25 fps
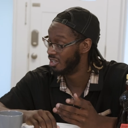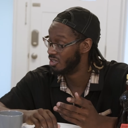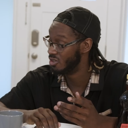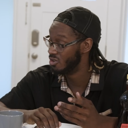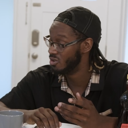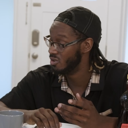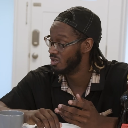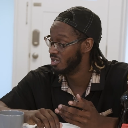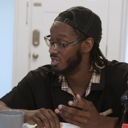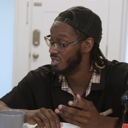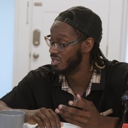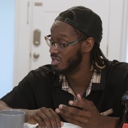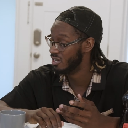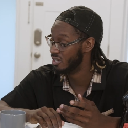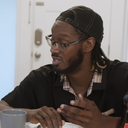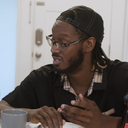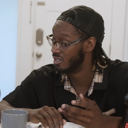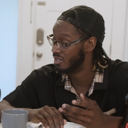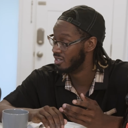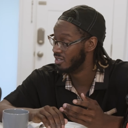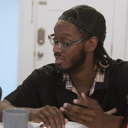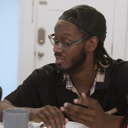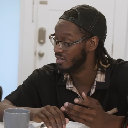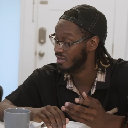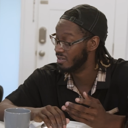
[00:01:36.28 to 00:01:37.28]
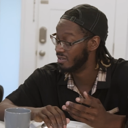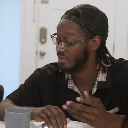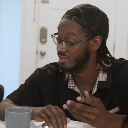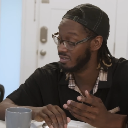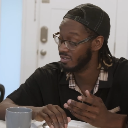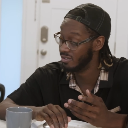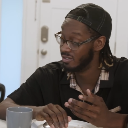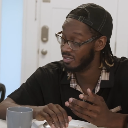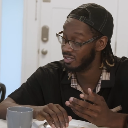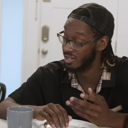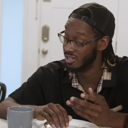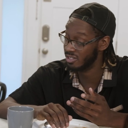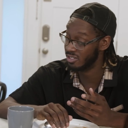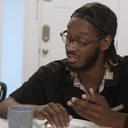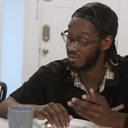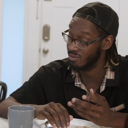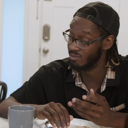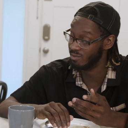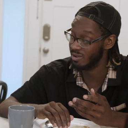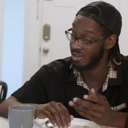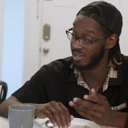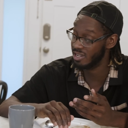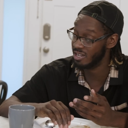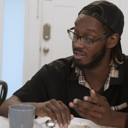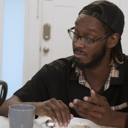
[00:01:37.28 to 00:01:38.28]
you look
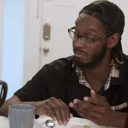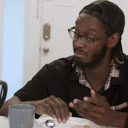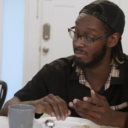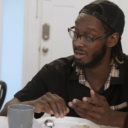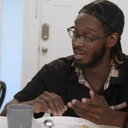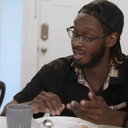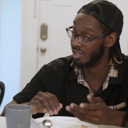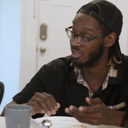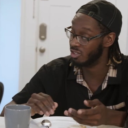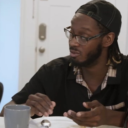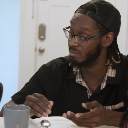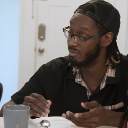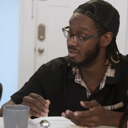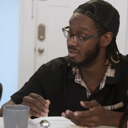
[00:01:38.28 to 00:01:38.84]
doesn't really bother